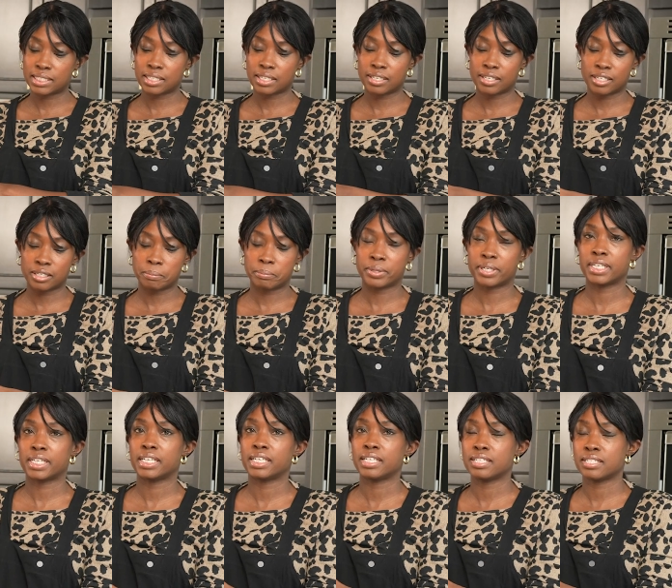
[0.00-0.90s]
done, but
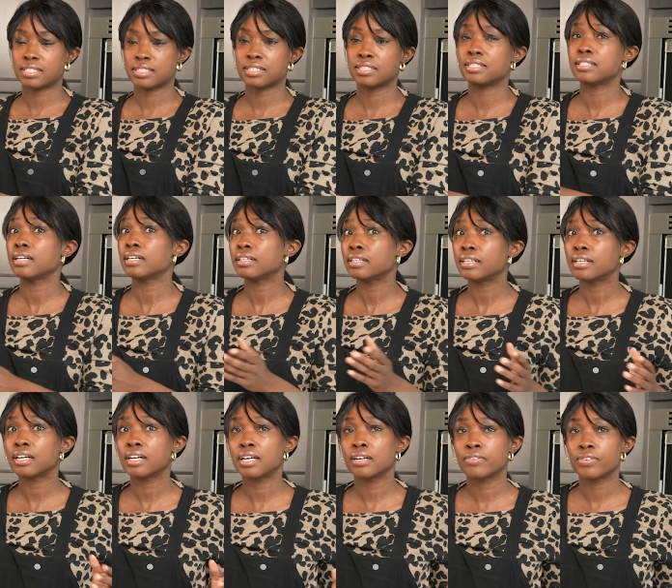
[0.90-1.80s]
it is done
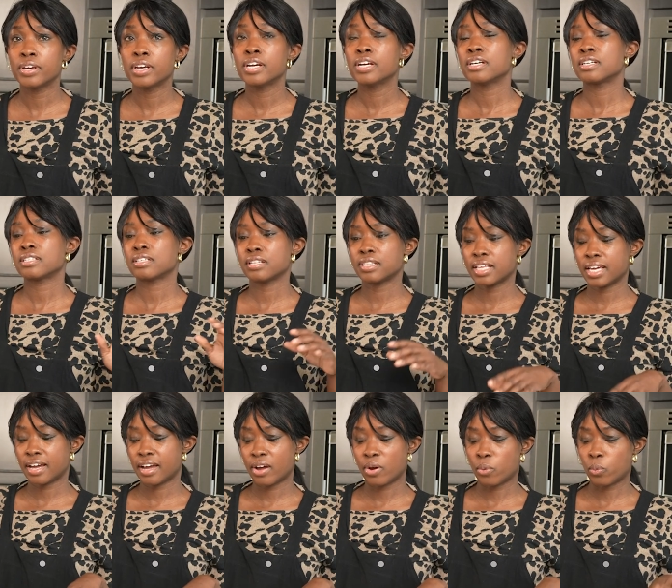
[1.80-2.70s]
enough so
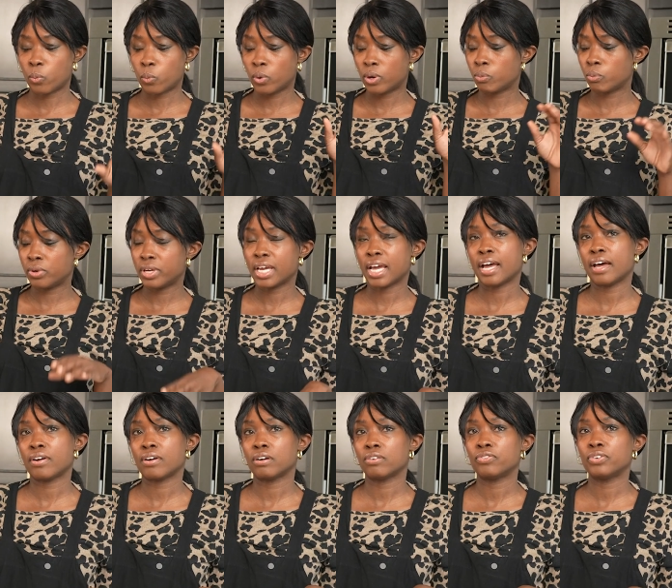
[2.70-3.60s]
that when we
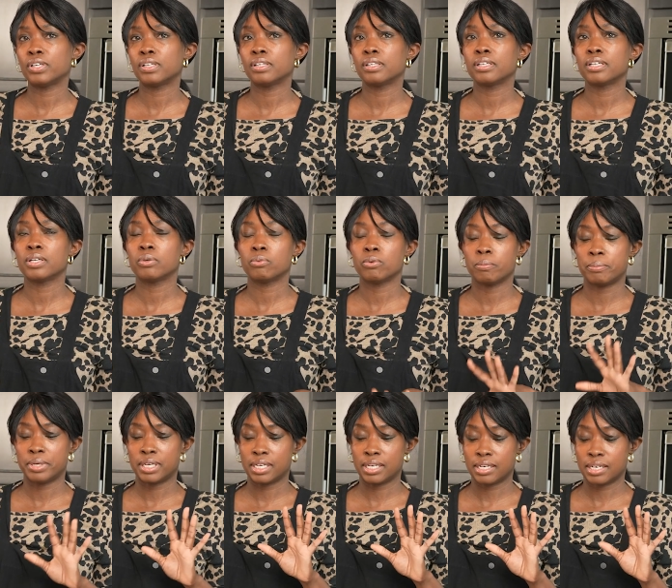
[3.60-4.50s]
add our filling, it will
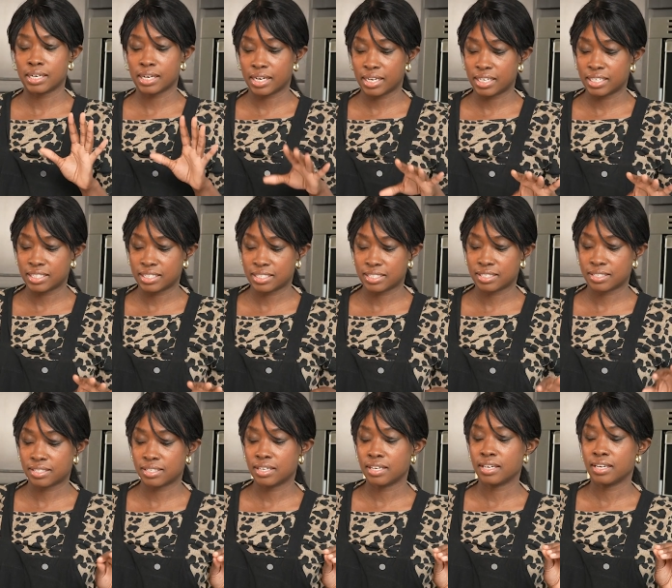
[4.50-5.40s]
be
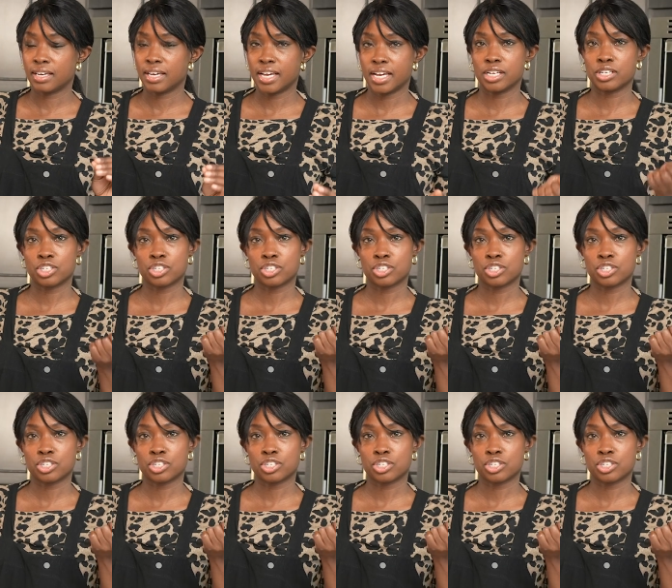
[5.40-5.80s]
nice and